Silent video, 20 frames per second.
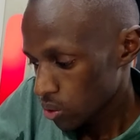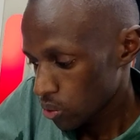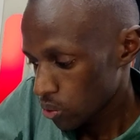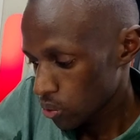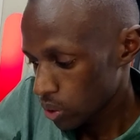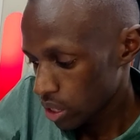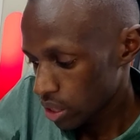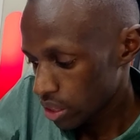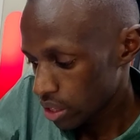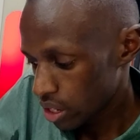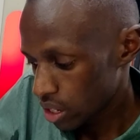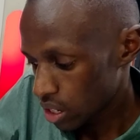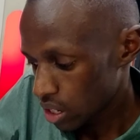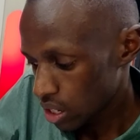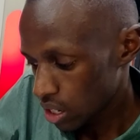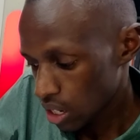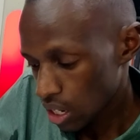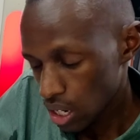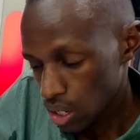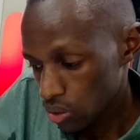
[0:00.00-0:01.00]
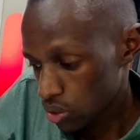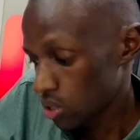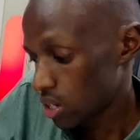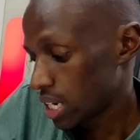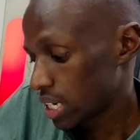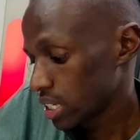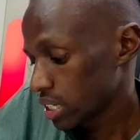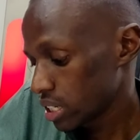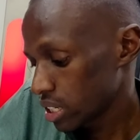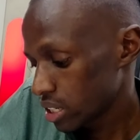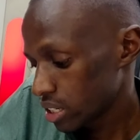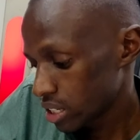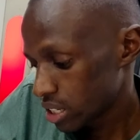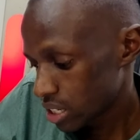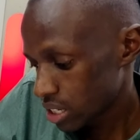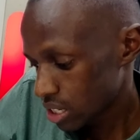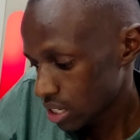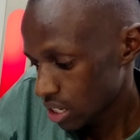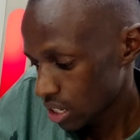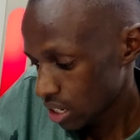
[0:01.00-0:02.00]
with how you like
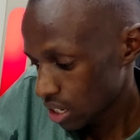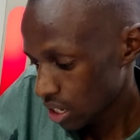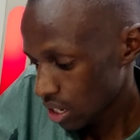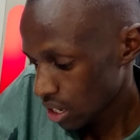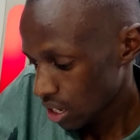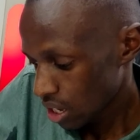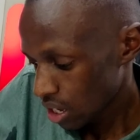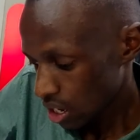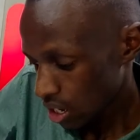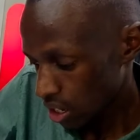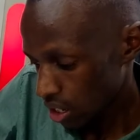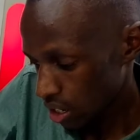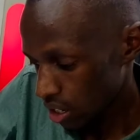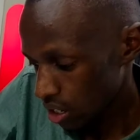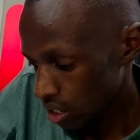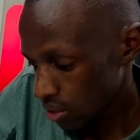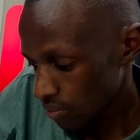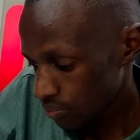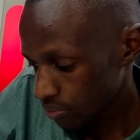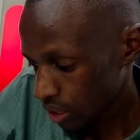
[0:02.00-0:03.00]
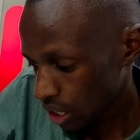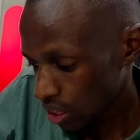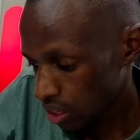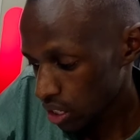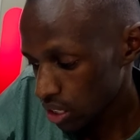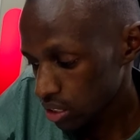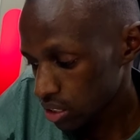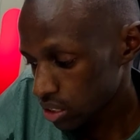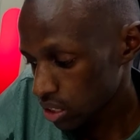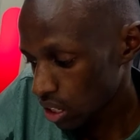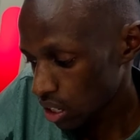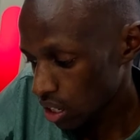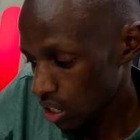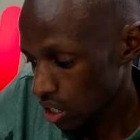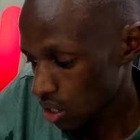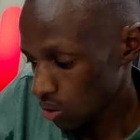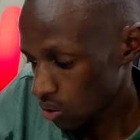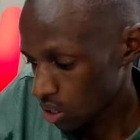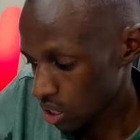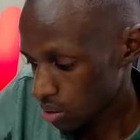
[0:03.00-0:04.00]
it. Yeah, that's
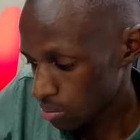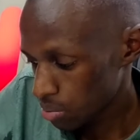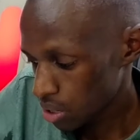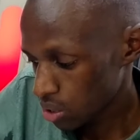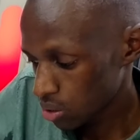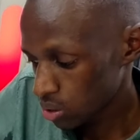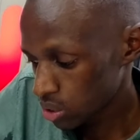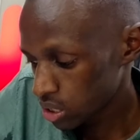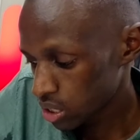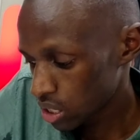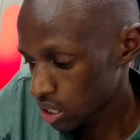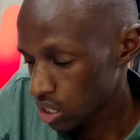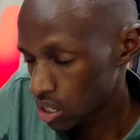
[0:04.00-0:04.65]
all about